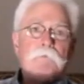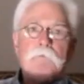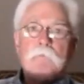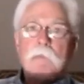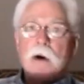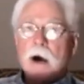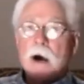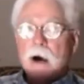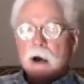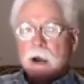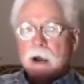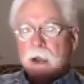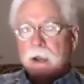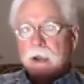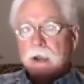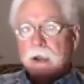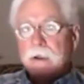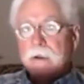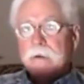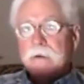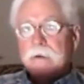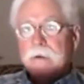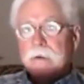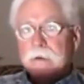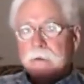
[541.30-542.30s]

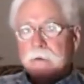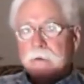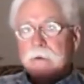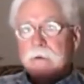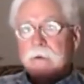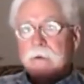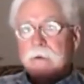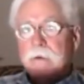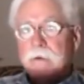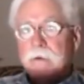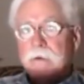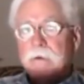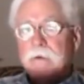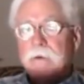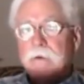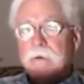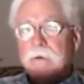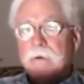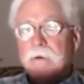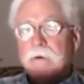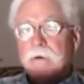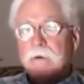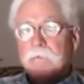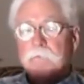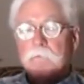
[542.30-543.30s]
mine
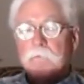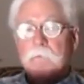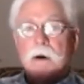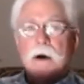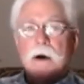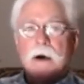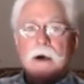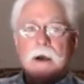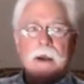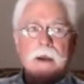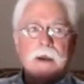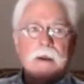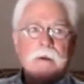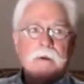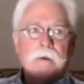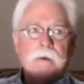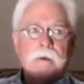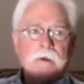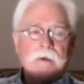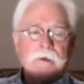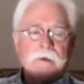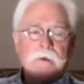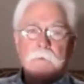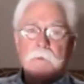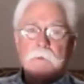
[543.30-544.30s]

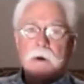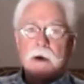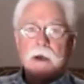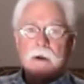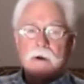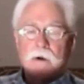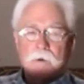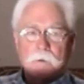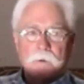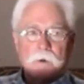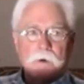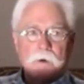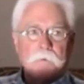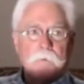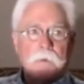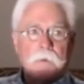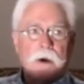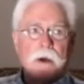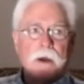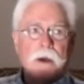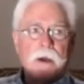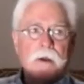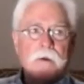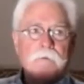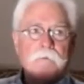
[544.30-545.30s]
as a miner
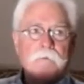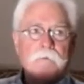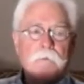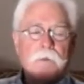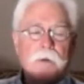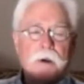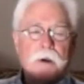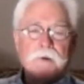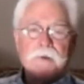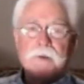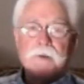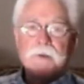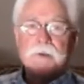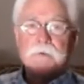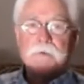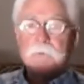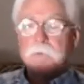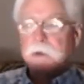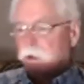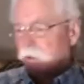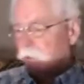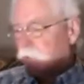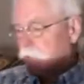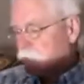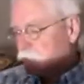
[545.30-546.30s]
would mine
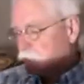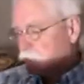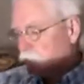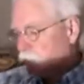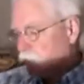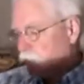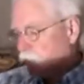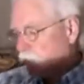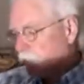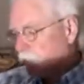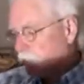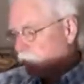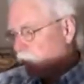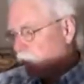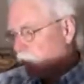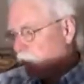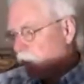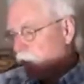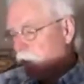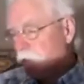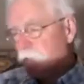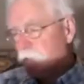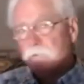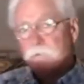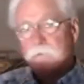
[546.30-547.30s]
precious metals. You can
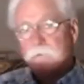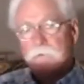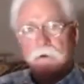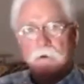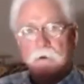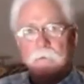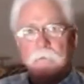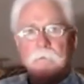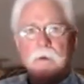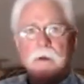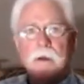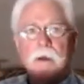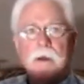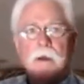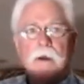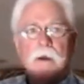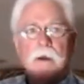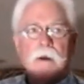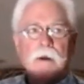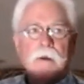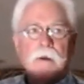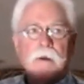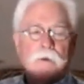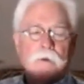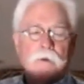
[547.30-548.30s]
mine from
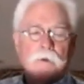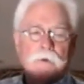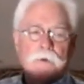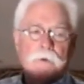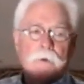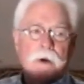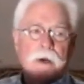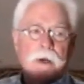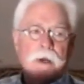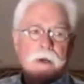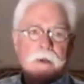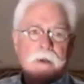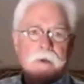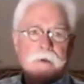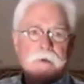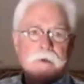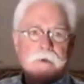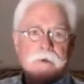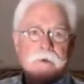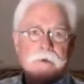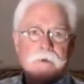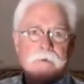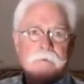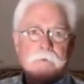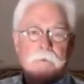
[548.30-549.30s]
those
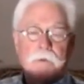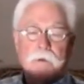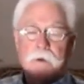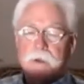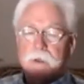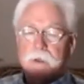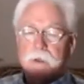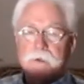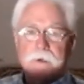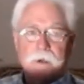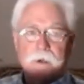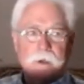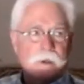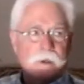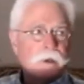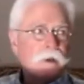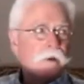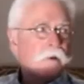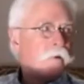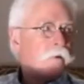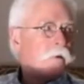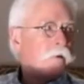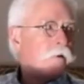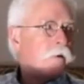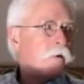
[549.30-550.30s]
writings pretty
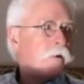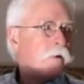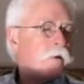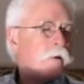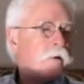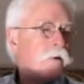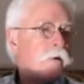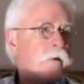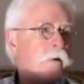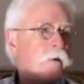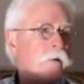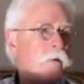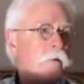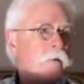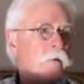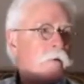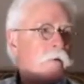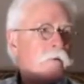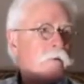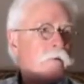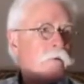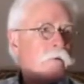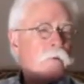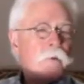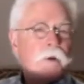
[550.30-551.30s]
easily
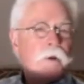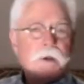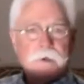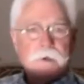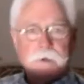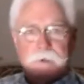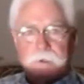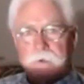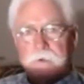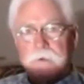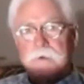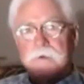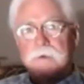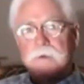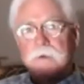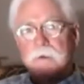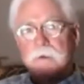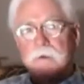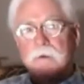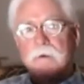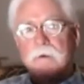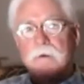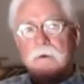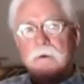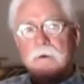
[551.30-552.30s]
the reasons
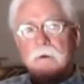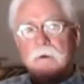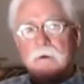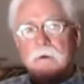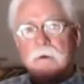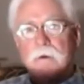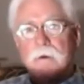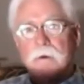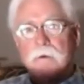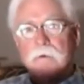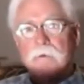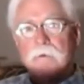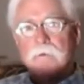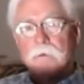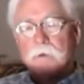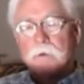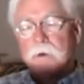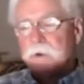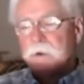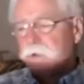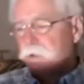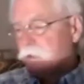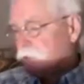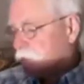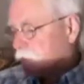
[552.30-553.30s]

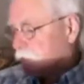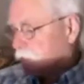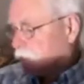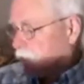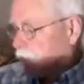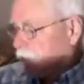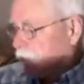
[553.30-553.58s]
for his